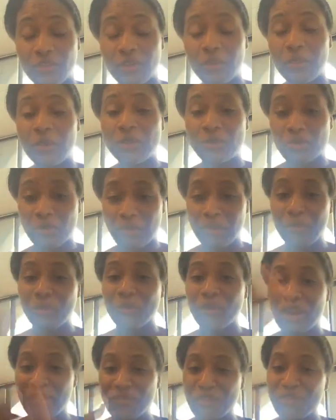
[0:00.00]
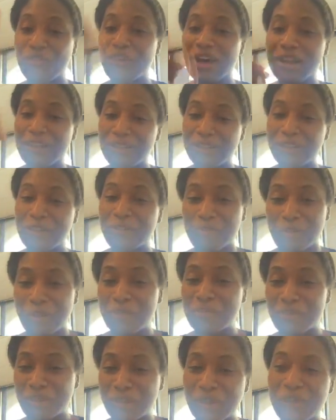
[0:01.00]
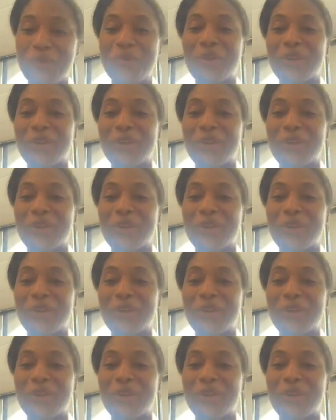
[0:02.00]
and foremost. Remember, we have to follow the appropriate